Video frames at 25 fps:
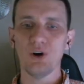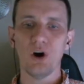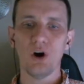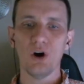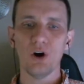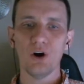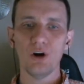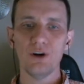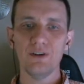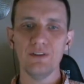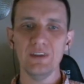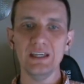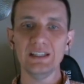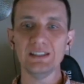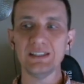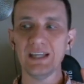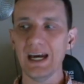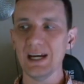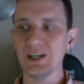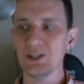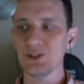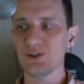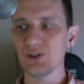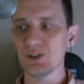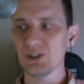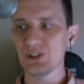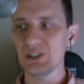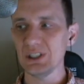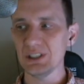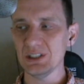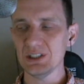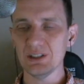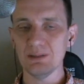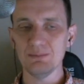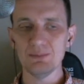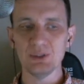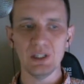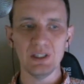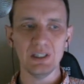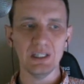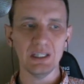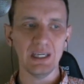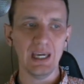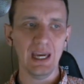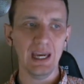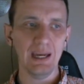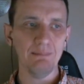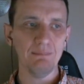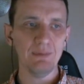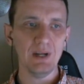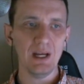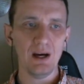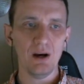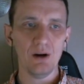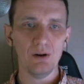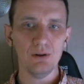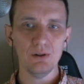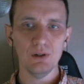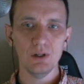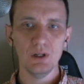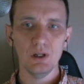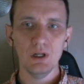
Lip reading: are these extra systems in the game now.